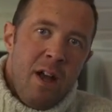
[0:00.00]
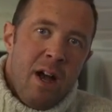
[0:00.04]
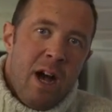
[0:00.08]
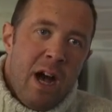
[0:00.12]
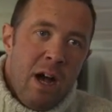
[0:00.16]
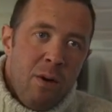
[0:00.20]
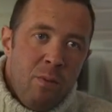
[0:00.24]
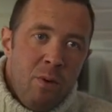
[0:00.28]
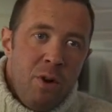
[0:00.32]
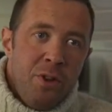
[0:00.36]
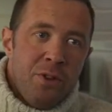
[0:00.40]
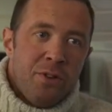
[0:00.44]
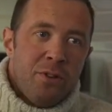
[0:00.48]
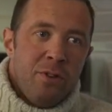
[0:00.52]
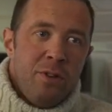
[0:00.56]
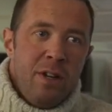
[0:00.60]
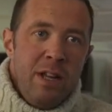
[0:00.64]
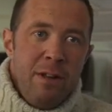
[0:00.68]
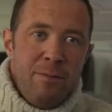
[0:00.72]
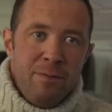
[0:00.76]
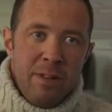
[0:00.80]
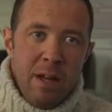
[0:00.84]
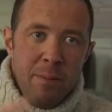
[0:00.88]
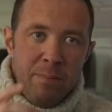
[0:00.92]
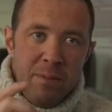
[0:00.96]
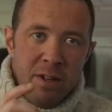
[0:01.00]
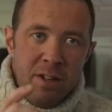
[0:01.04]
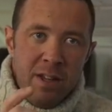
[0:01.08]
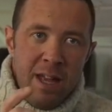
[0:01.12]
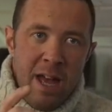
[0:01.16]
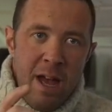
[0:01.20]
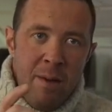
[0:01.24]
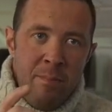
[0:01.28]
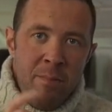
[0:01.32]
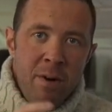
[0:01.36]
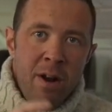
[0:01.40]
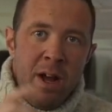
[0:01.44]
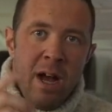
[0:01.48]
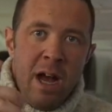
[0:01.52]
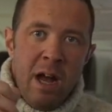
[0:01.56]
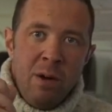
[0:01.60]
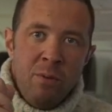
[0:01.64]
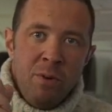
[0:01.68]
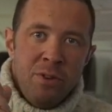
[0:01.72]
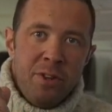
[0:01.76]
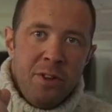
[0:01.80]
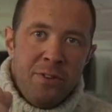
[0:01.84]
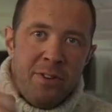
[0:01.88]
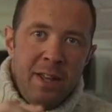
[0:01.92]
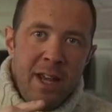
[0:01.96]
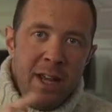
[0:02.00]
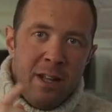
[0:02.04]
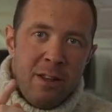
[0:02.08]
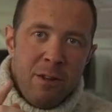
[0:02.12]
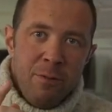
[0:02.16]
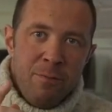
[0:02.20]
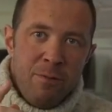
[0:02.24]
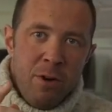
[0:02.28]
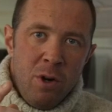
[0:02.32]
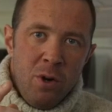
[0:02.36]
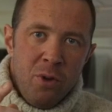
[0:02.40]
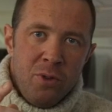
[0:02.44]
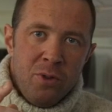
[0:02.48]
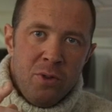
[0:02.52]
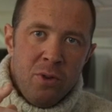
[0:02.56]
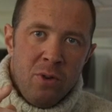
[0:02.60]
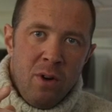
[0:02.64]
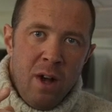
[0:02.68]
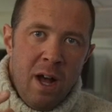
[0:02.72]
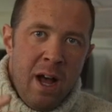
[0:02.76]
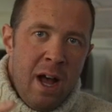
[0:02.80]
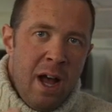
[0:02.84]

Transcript: I want to lift up the camera, I want to take the photo.